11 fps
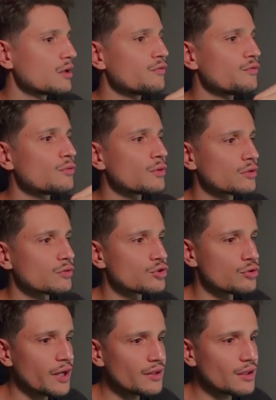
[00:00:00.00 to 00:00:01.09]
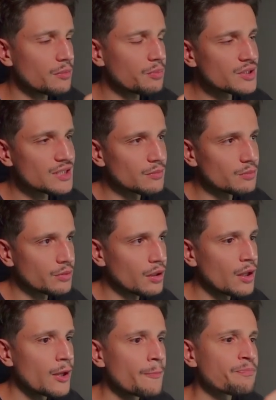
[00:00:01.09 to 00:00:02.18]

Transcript: If you want to trade, keep it simple.